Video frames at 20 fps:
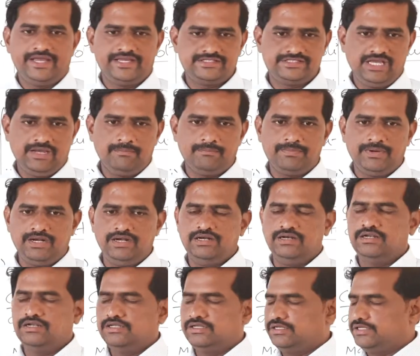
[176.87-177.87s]
Example
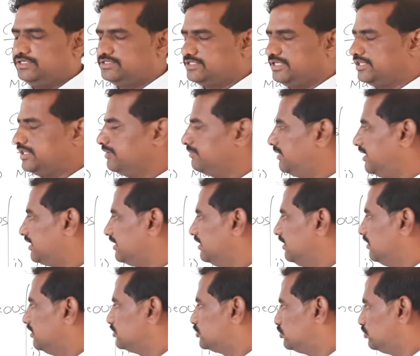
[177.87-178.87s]
is nothing
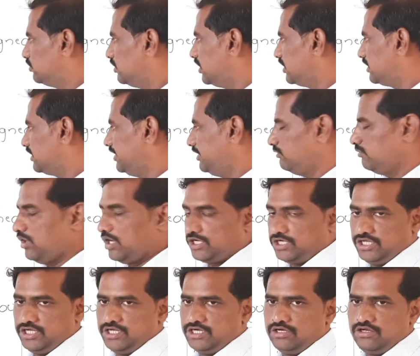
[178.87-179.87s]
but sugar in
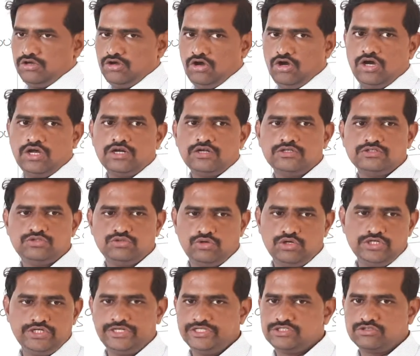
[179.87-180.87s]
water, or
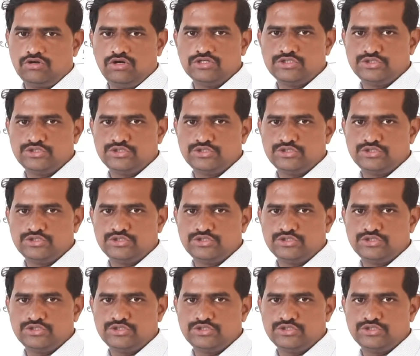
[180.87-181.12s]
sugar, it is called